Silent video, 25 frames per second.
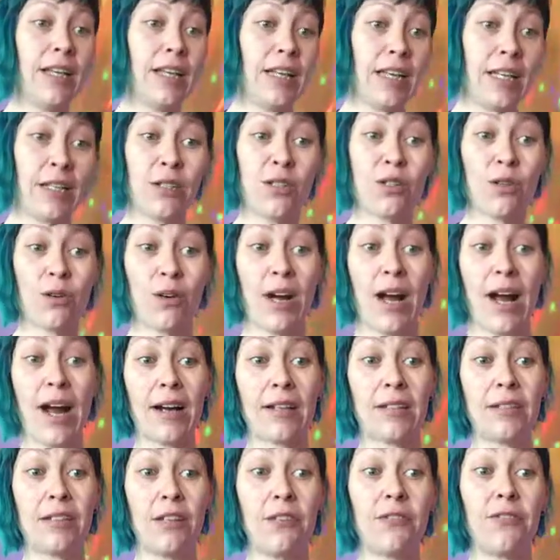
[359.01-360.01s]

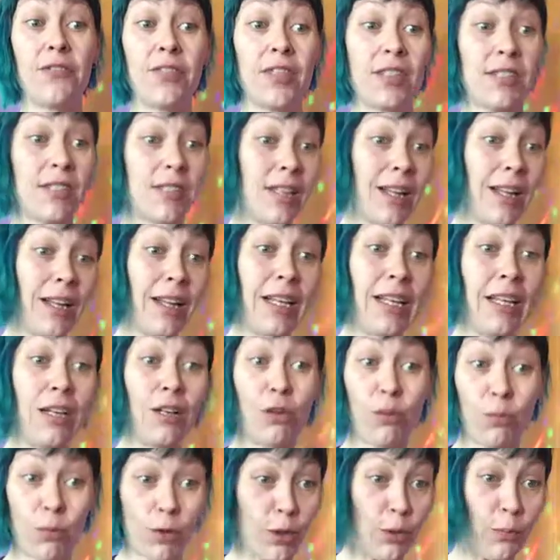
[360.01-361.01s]
interactive, silly
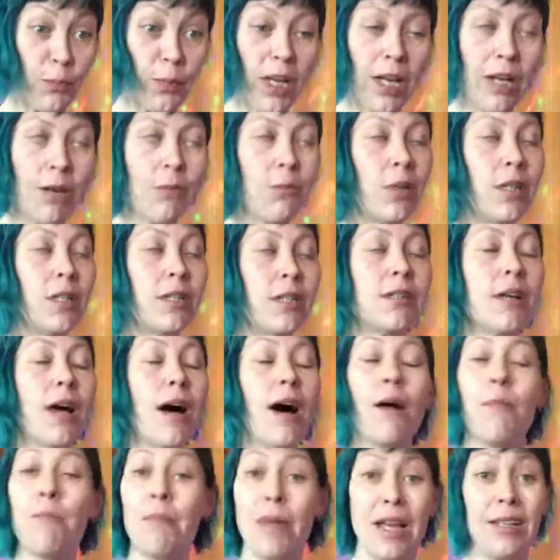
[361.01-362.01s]
group. It was
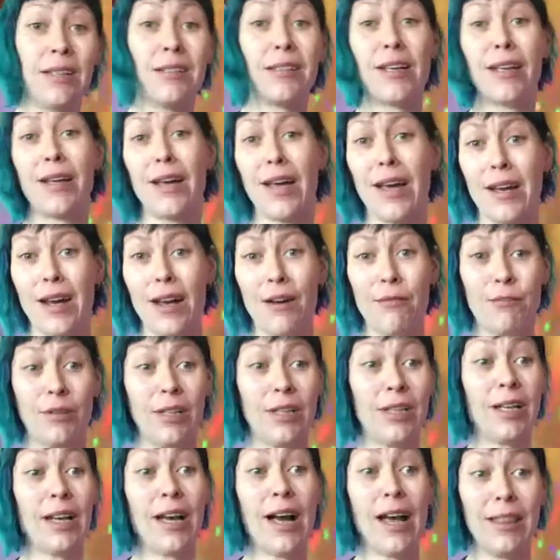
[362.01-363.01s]
amazing, and
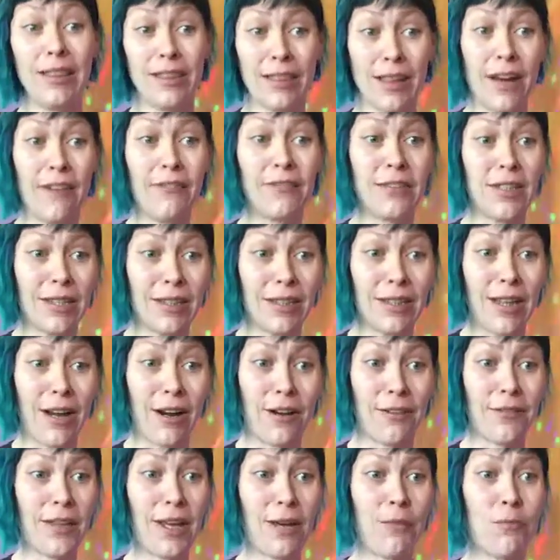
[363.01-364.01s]
I loved it
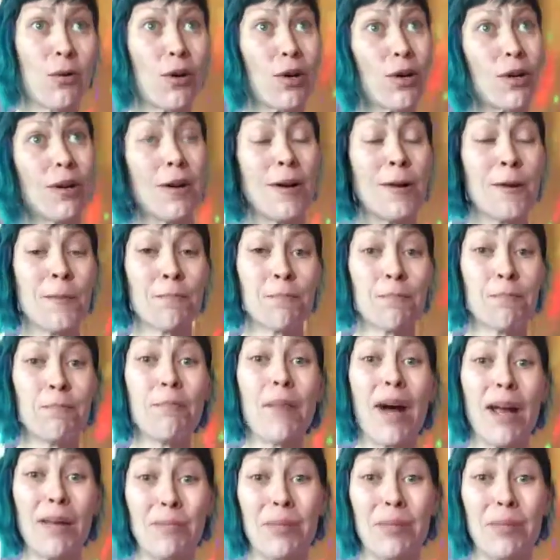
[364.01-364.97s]
there. They were my